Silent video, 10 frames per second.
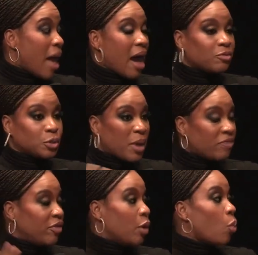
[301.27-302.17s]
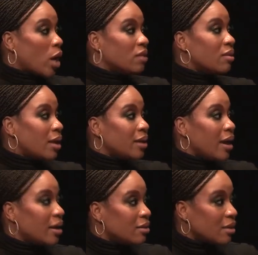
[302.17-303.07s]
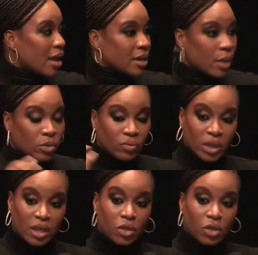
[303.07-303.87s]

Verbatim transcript: after my film won Sundance, and I was really